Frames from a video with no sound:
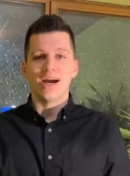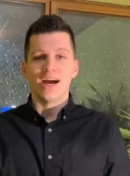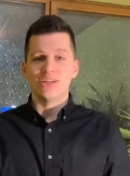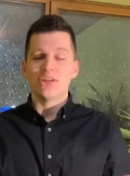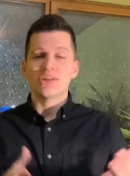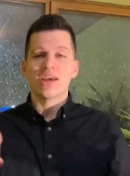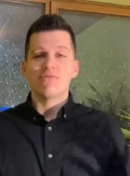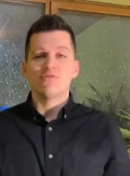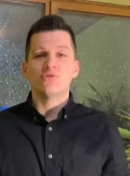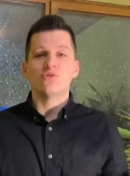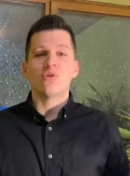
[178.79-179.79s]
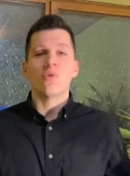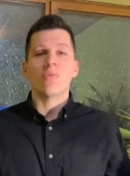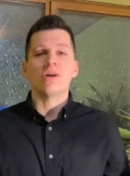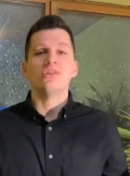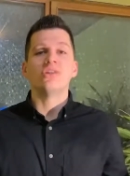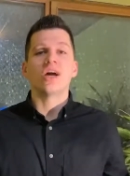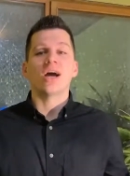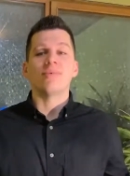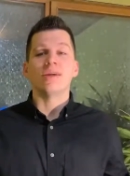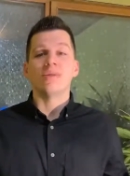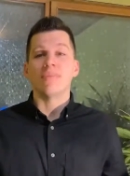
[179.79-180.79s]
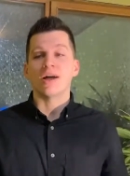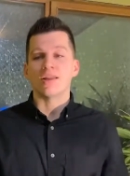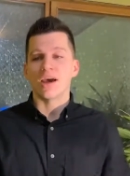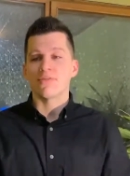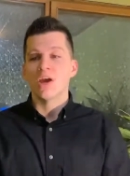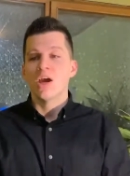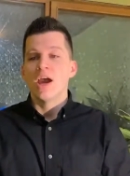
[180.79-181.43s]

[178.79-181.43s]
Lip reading: I just have so much time in my life.